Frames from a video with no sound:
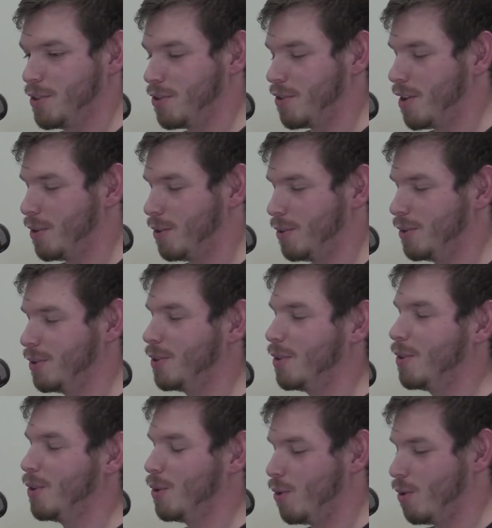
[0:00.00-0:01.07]
struggle
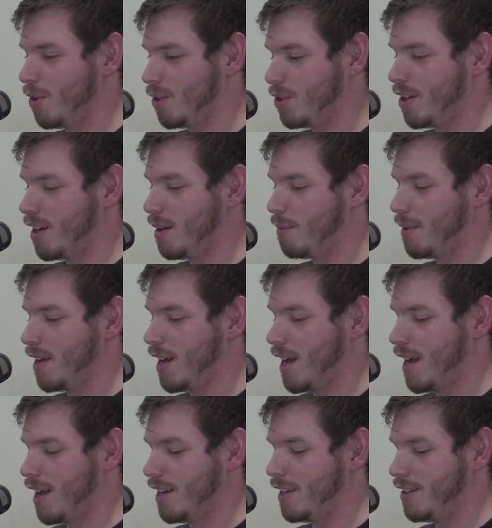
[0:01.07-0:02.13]
all the time,
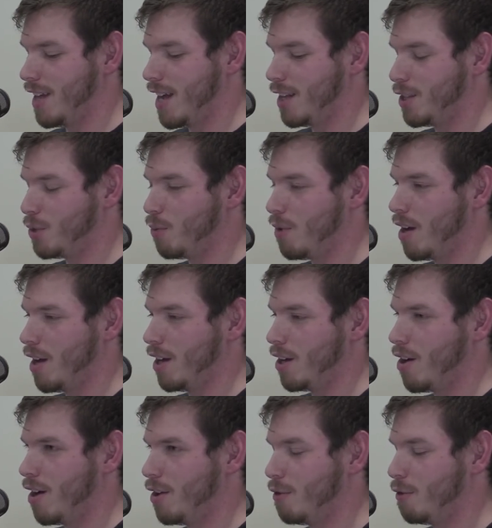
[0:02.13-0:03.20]
and that's why I
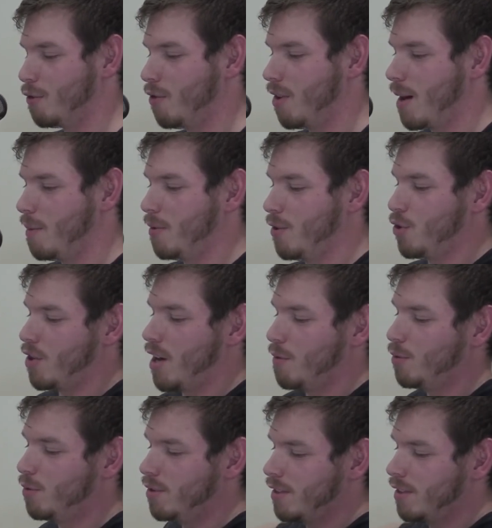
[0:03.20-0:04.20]
kind of grab the shovel.